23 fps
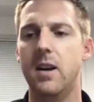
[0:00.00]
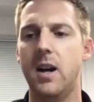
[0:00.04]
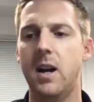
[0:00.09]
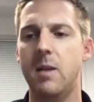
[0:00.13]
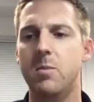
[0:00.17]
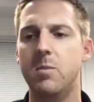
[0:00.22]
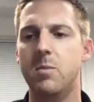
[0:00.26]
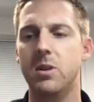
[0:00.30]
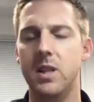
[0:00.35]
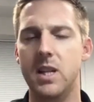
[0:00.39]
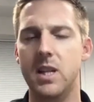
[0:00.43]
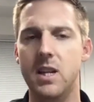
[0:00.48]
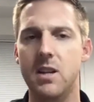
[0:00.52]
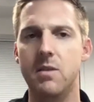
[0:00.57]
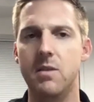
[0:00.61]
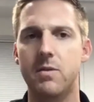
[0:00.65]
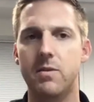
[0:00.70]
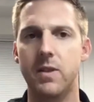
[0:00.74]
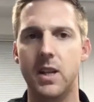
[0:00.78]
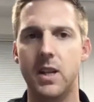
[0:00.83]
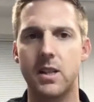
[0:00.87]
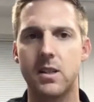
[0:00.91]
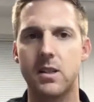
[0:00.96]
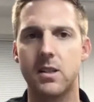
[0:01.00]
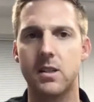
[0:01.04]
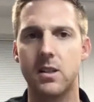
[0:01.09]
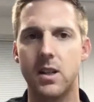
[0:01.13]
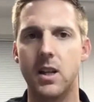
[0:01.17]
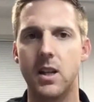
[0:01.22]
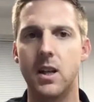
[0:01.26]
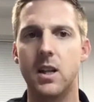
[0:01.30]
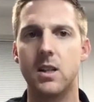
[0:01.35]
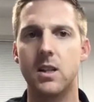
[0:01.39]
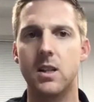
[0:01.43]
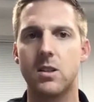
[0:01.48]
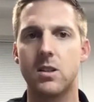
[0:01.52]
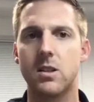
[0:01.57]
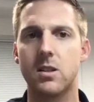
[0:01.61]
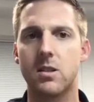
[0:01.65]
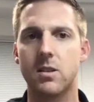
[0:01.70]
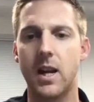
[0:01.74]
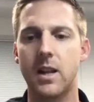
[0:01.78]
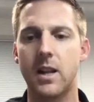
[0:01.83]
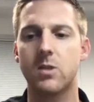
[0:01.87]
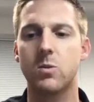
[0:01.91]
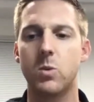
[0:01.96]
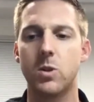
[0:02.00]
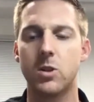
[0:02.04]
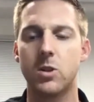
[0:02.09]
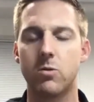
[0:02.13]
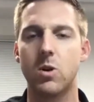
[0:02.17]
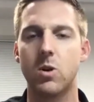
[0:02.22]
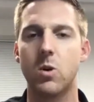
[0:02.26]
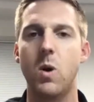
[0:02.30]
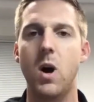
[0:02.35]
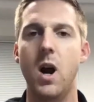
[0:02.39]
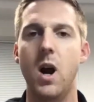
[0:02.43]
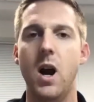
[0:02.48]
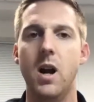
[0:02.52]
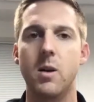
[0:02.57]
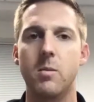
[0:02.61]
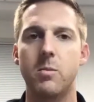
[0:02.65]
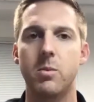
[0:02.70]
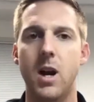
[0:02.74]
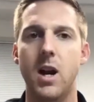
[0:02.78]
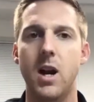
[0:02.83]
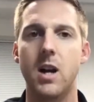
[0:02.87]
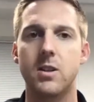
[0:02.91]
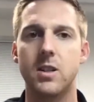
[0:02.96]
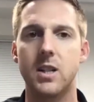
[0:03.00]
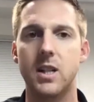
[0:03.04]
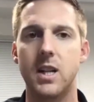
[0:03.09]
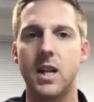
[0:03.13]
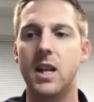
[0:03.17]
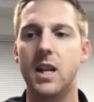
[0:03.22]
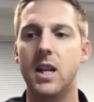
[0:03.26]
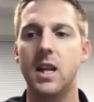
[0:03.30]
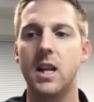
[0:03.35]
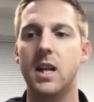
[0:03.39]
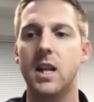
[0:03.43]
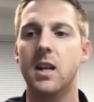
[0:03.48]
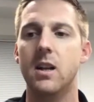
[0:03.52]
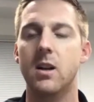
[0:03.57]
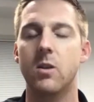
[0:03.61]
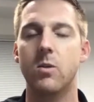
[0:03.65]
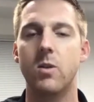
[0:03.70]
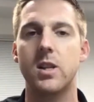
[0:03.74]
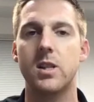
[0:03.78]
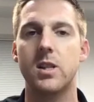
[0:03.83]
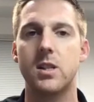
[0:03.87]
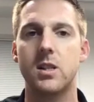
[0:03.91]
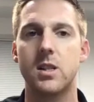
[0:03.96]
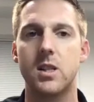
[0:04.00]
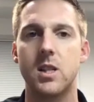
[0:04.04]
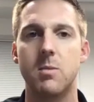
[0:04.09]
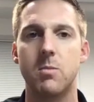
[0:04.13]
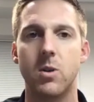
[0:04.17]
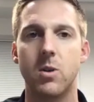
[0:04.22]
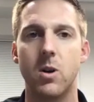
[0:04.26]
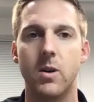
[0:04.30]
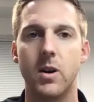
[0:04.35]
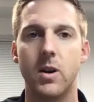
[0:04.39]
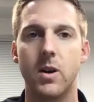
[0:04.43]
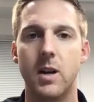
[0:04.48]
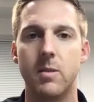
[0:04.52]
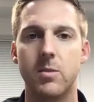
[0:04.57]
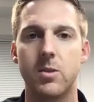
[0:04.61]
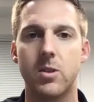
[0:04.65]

I believe it's it is that's what's required prior to getting in a residency program.